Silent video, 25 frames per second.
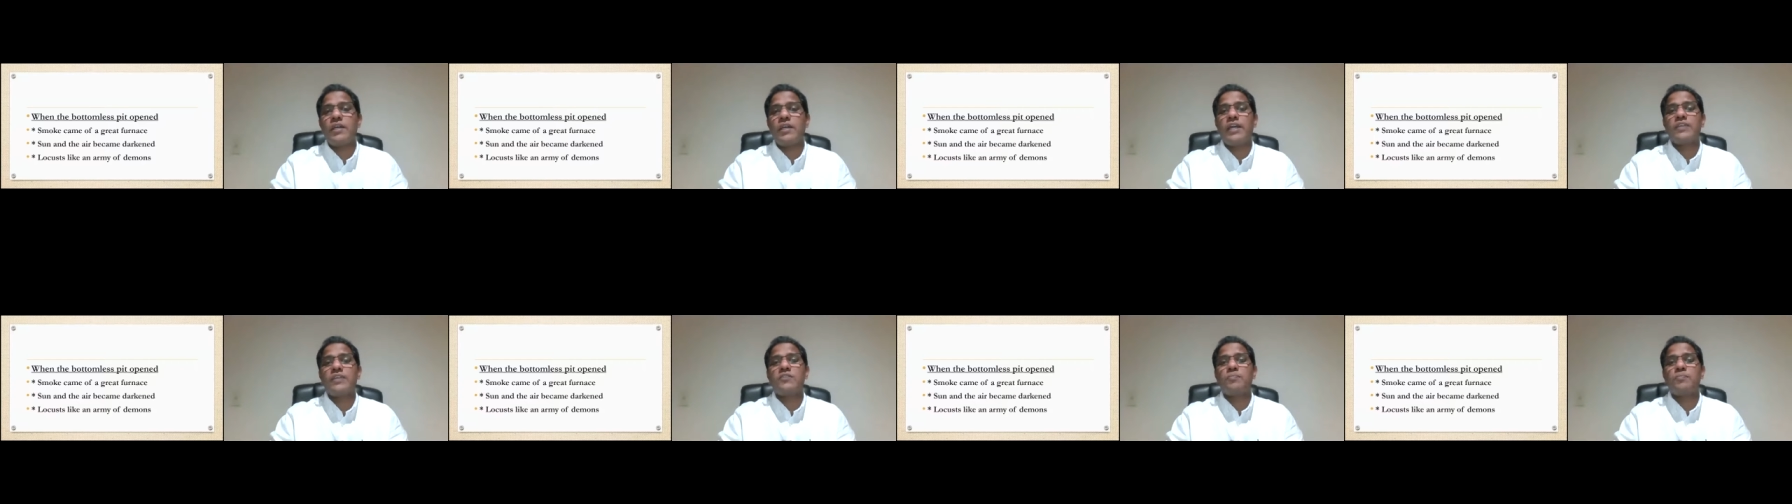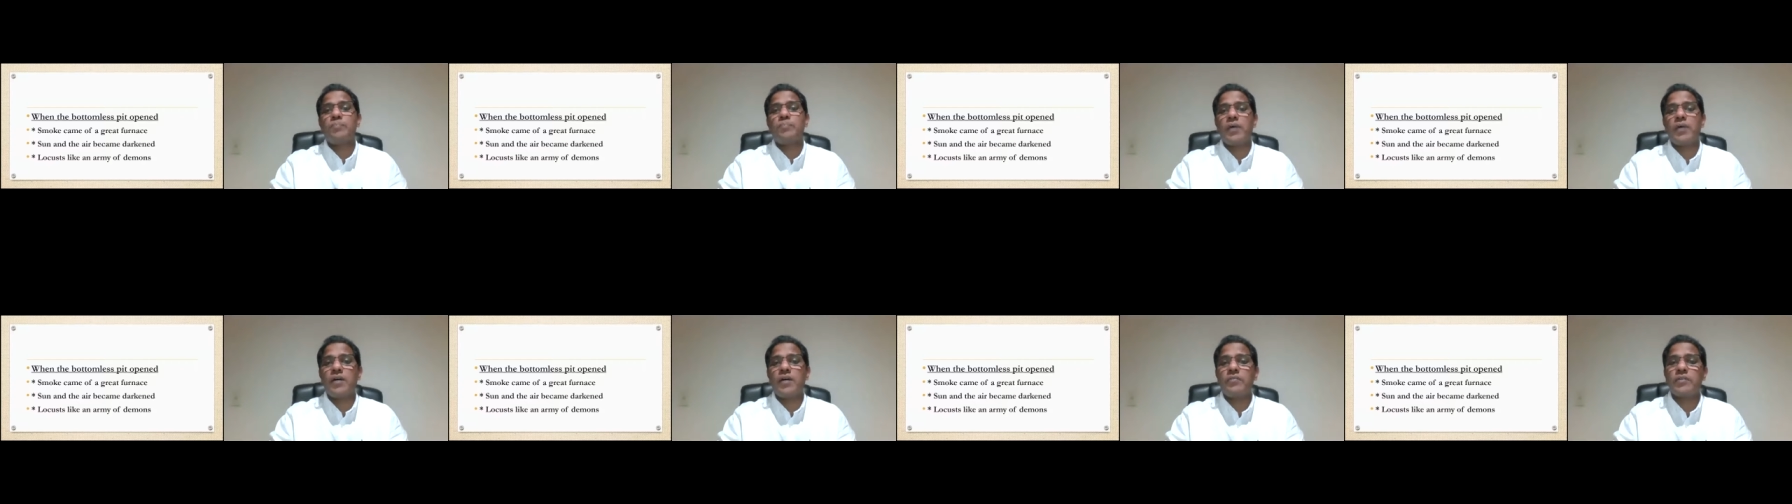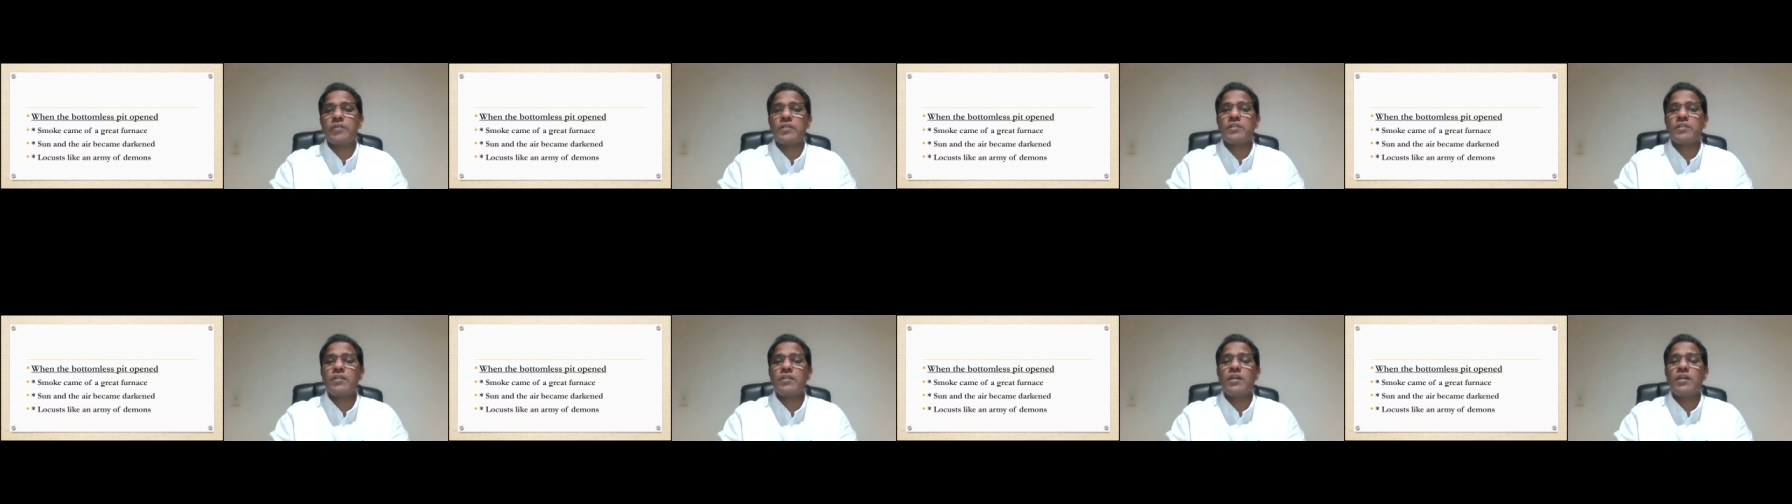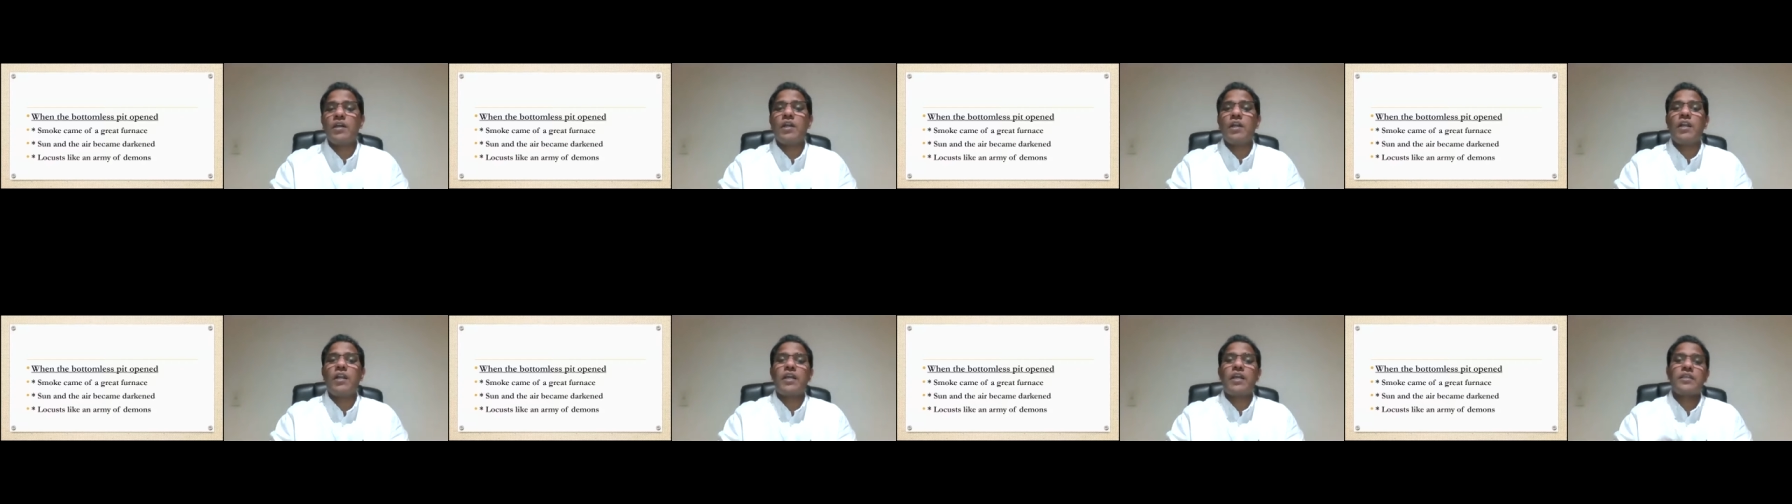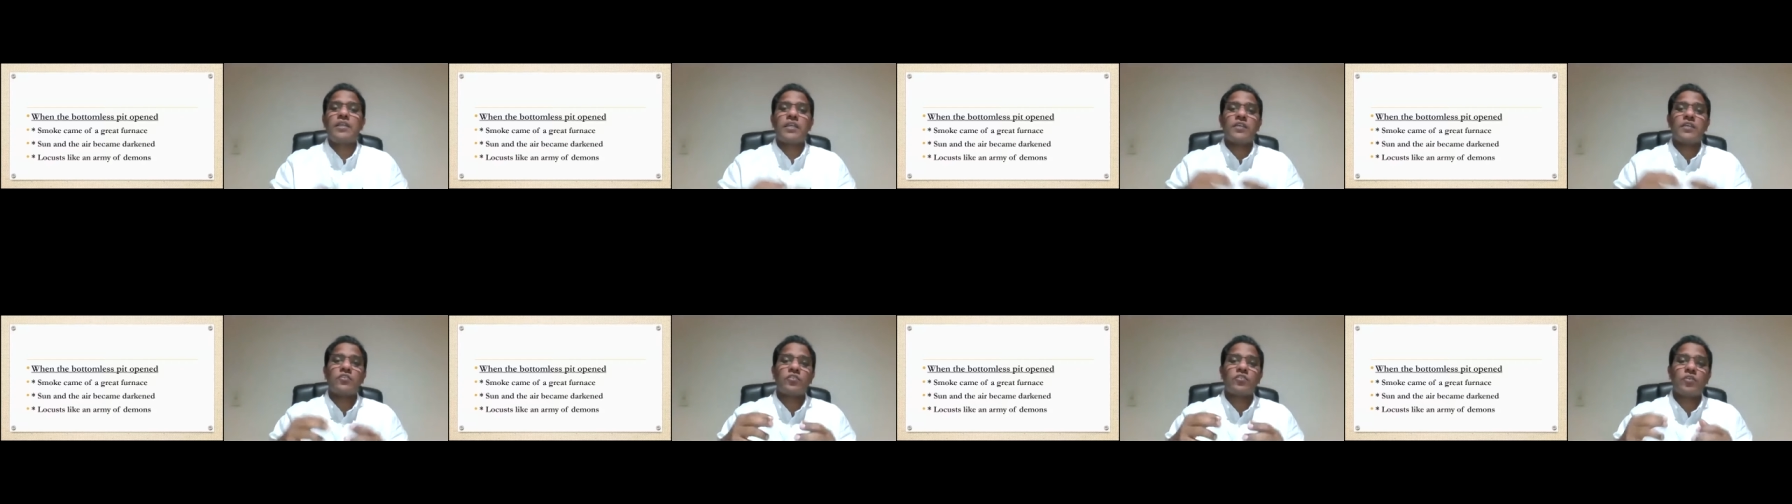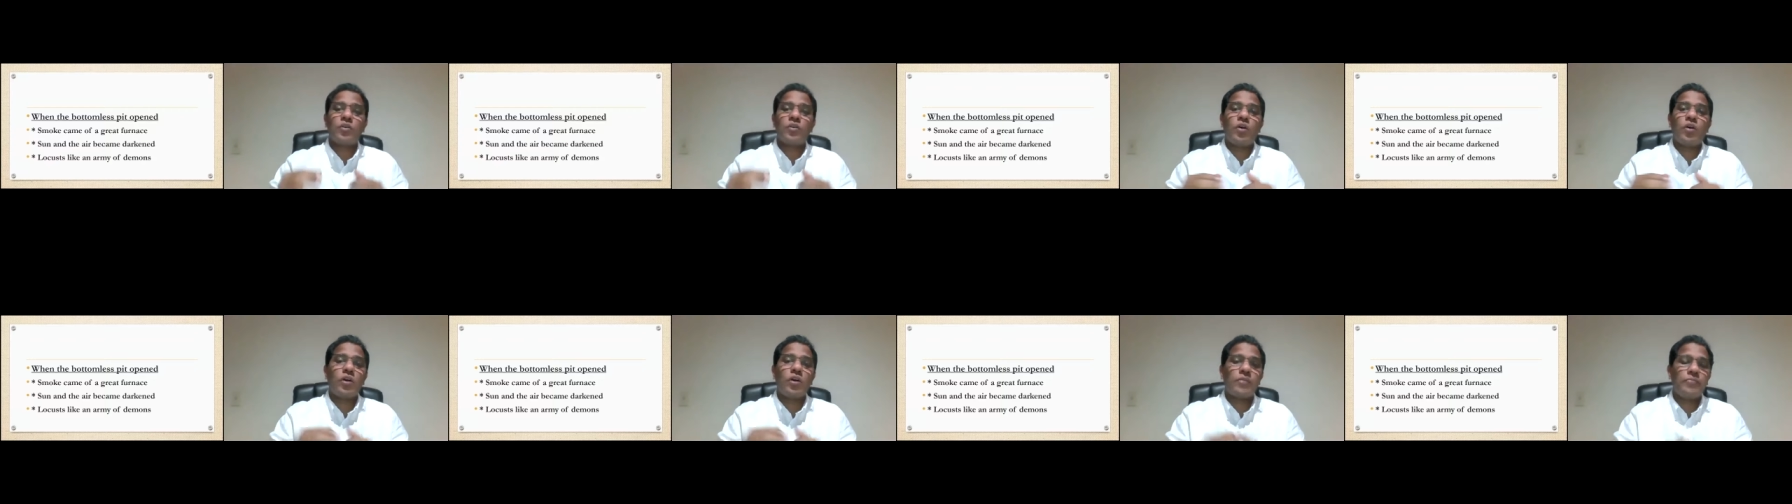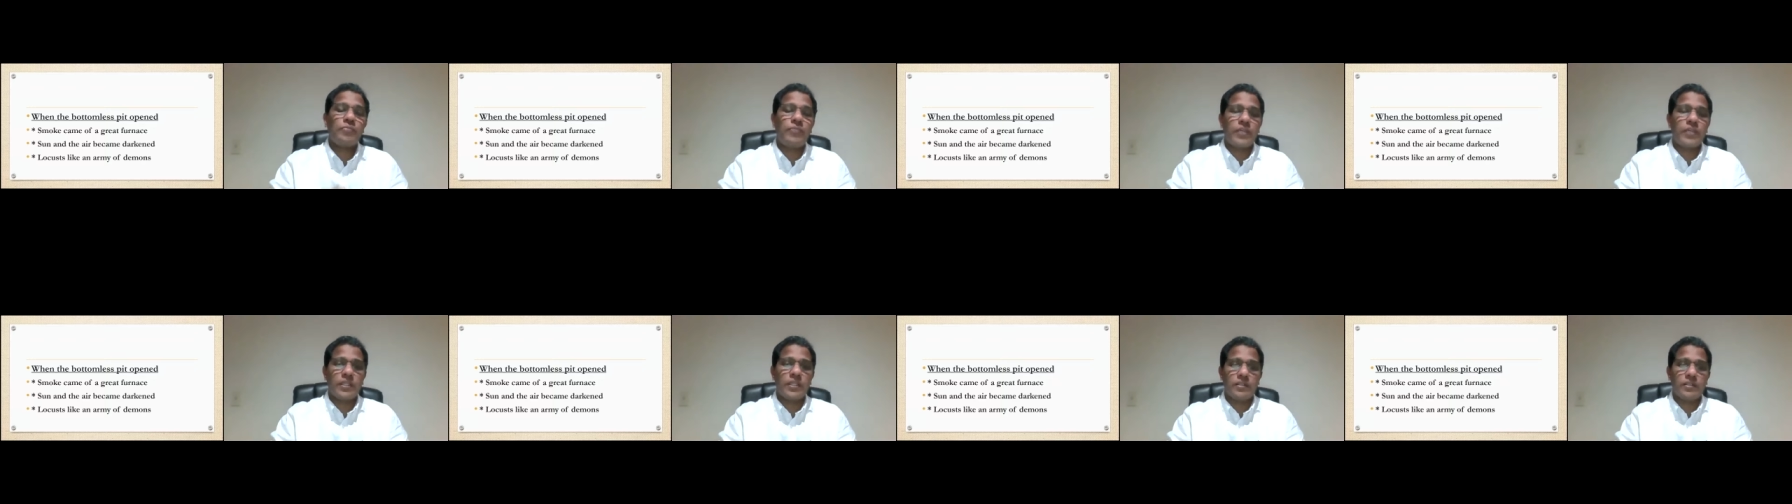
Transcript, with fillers: has power like a scorpion.